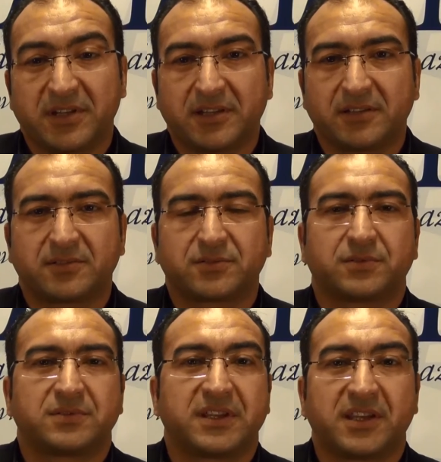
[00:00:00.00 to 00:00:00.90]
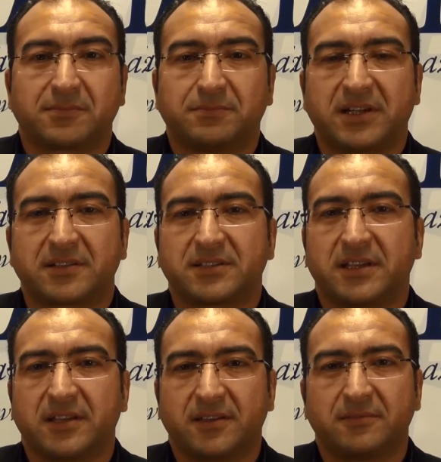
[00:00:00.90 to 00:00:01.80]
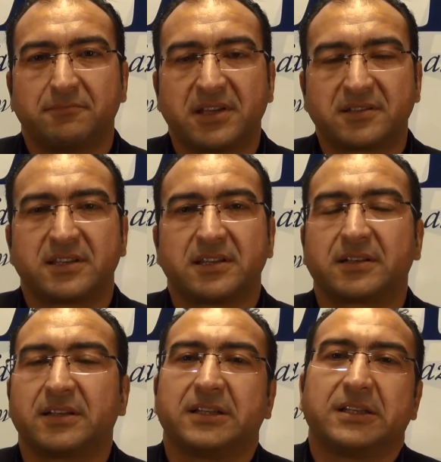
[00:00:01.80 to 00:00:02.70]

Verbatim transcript: here to take part in the meeting